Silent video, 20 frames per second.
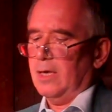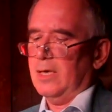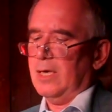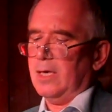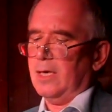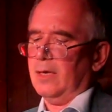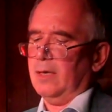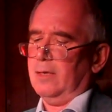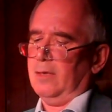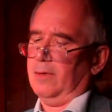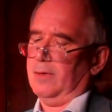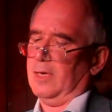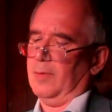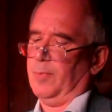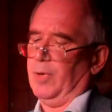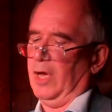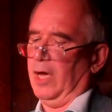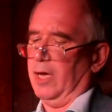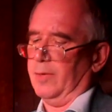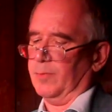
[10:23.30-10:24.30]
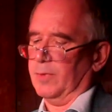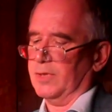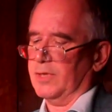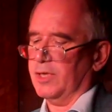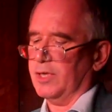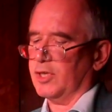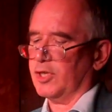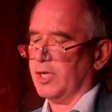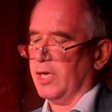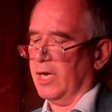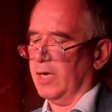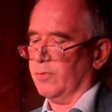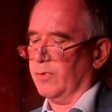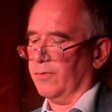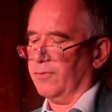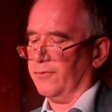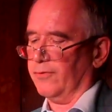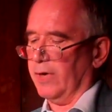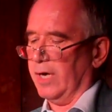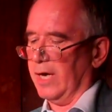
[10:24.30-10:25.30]
Near the apartment he shared
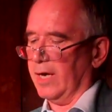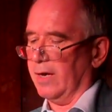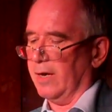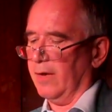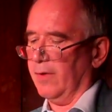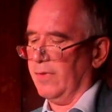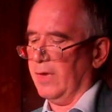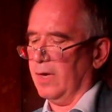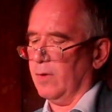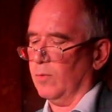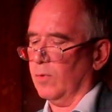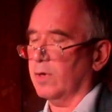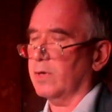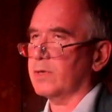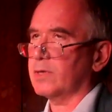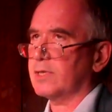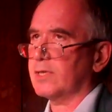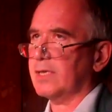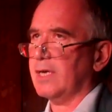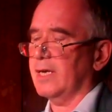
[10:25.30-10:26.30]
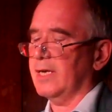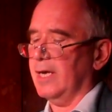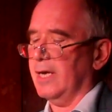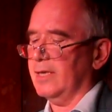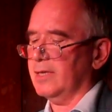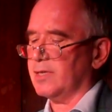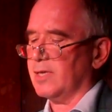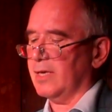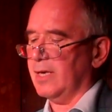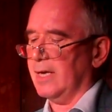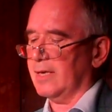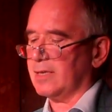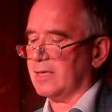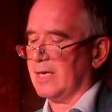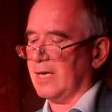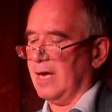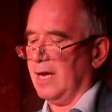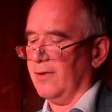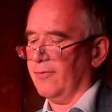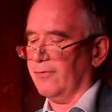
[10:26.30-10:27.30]
with Freya, there was an
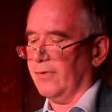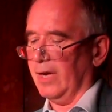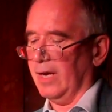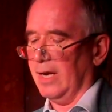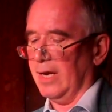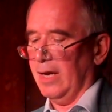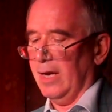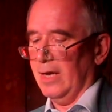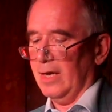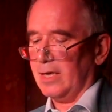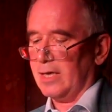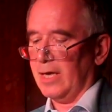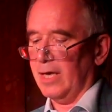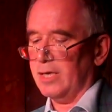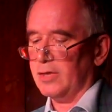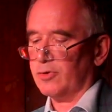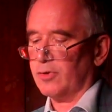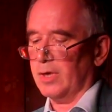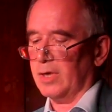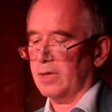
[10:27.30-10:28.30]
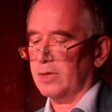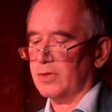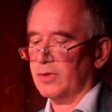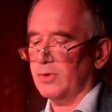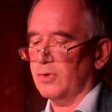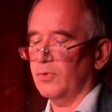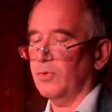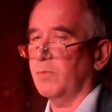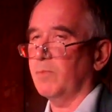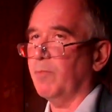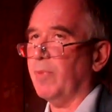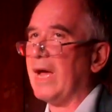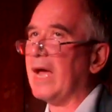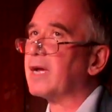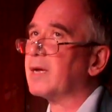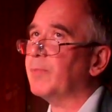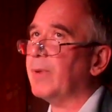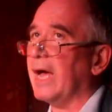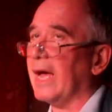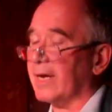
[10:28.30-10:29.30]
internet cafe catering to
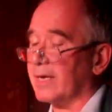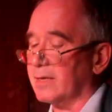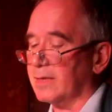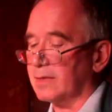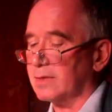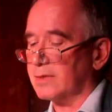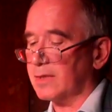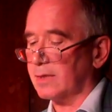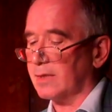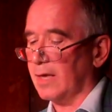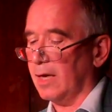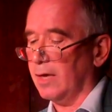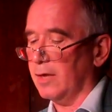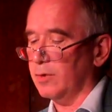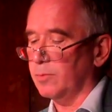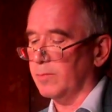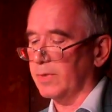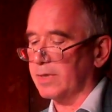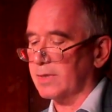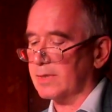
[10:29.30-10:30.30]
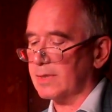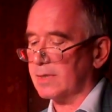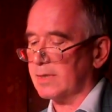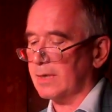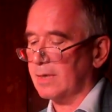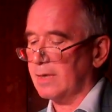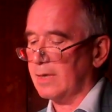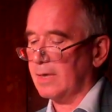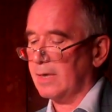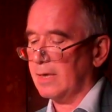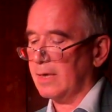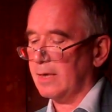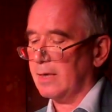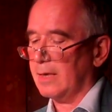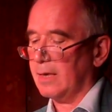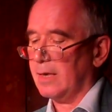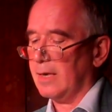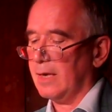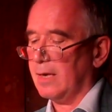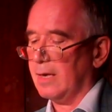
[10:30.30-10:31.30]
backpackers and the homeless.
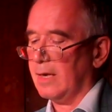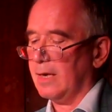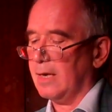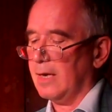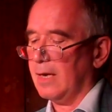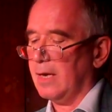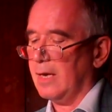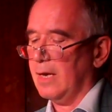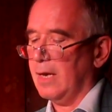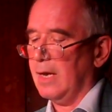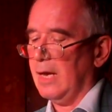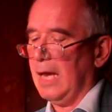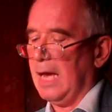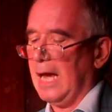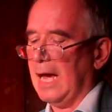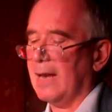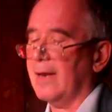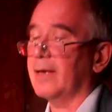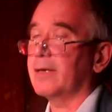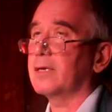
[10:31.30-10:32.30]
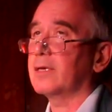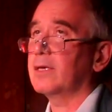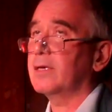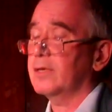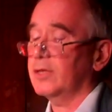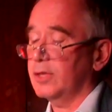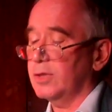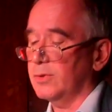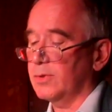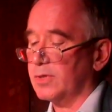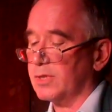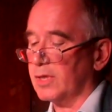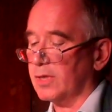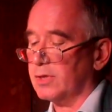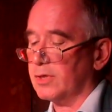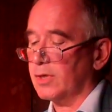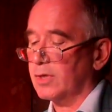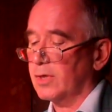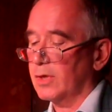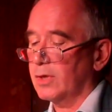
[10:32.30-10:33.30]
Alan used
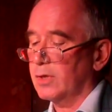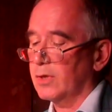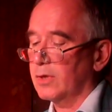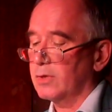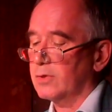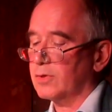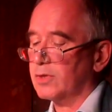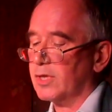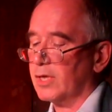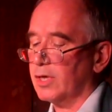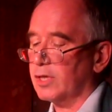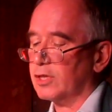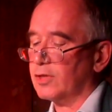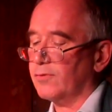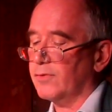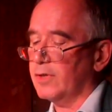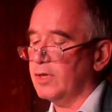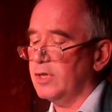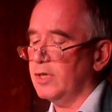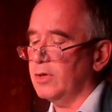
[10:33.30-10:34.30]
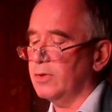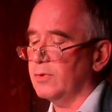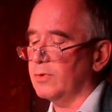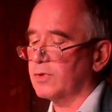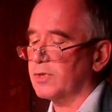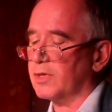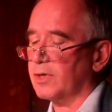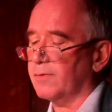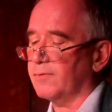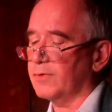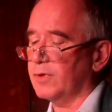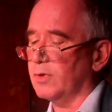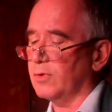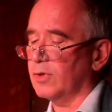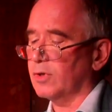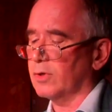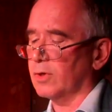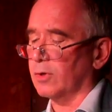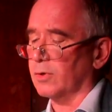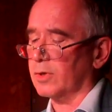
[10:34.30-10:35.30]
it to search for news of New
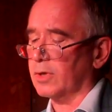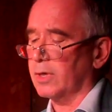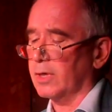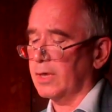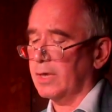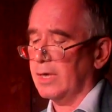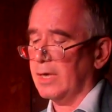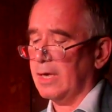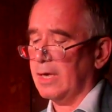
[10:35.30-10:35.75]
York.